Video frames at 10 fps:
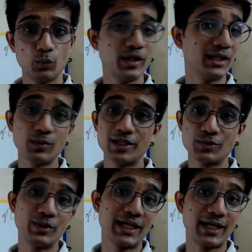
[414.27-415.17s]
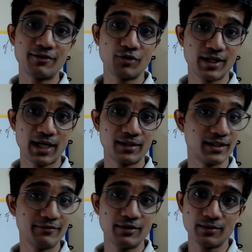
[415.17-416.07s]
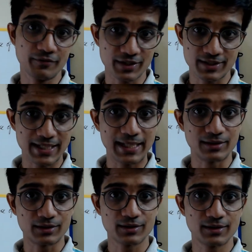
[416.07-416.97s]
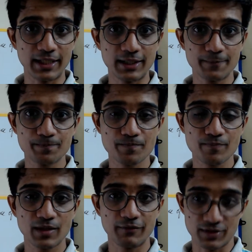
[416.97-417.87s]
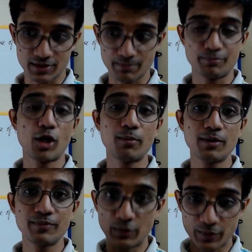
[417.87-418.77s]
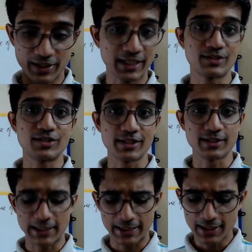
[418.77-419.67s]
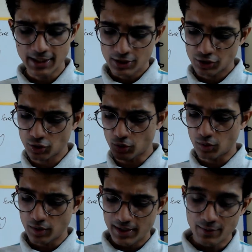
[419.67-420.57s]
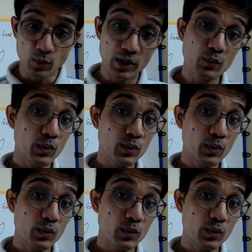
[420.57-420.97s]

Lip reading: Otherwise we take it for granted, even if it is health, right? If it is some problem, then we take it seriously. So when